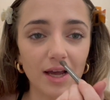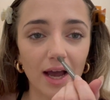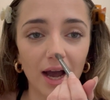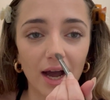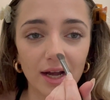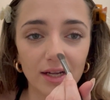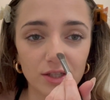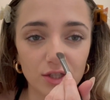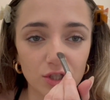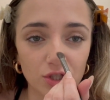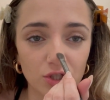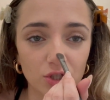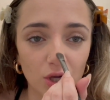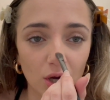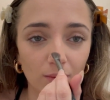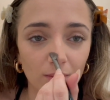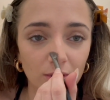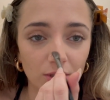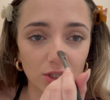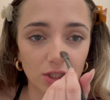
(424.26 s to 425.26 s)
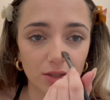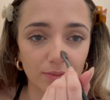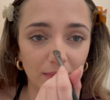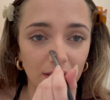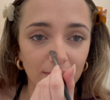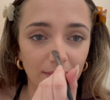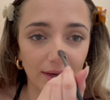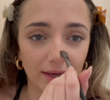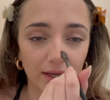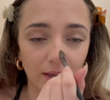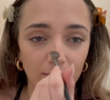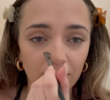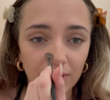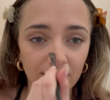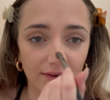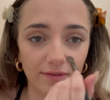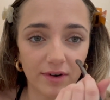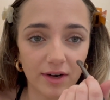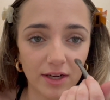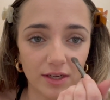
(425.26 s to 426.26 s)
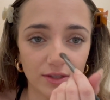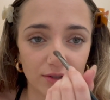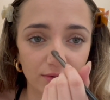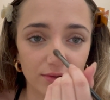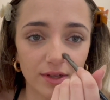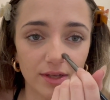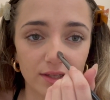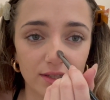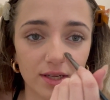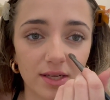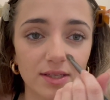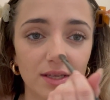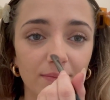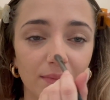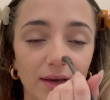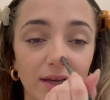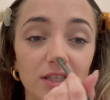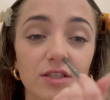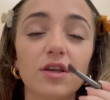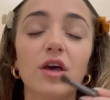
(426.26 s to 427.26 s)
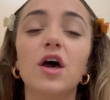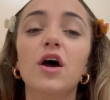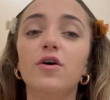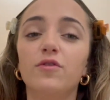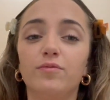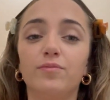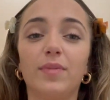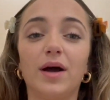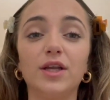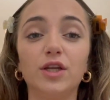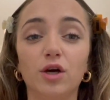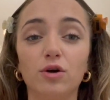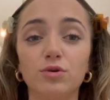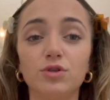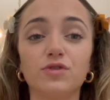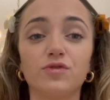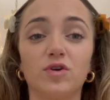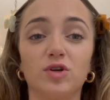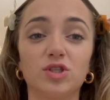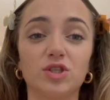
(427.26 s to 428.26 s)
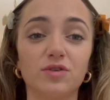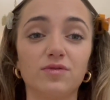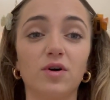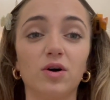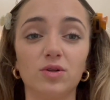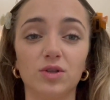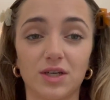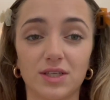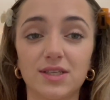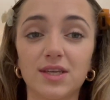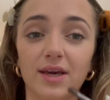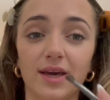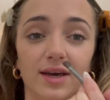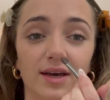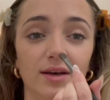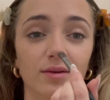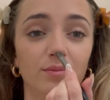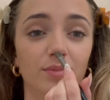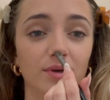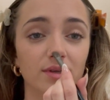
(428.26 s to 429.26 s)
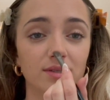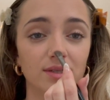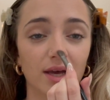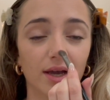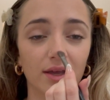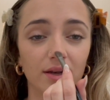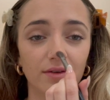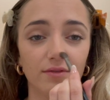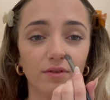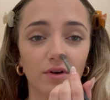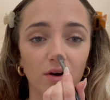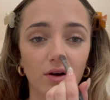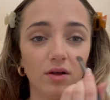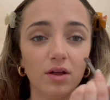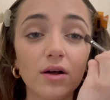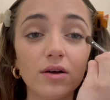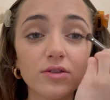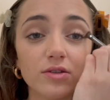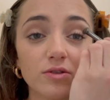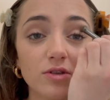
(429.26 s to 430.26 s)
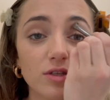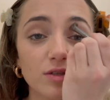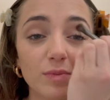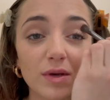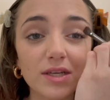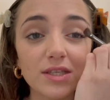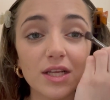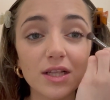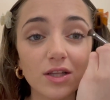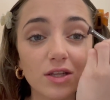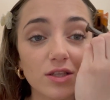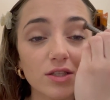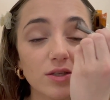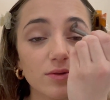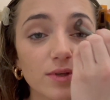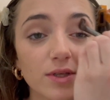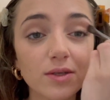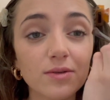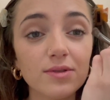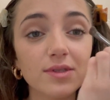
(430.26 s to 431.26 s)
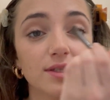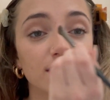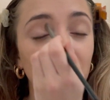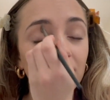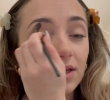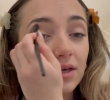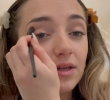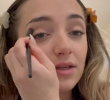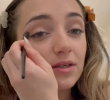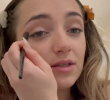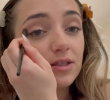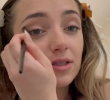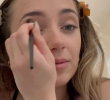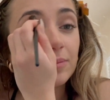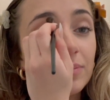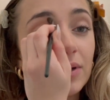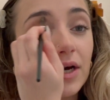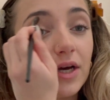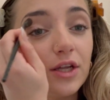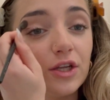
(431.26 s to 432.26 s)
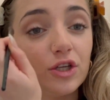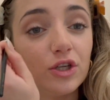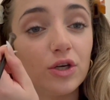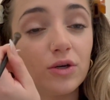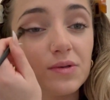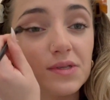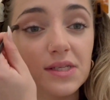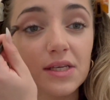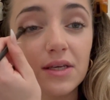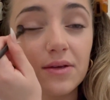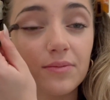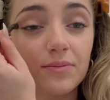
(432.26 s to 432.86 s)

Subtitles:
adds so much to my makeup whenever I do this because it makes my nose, first of all, look tan, but second of all, it also just makes it look so cutesy and button nosy.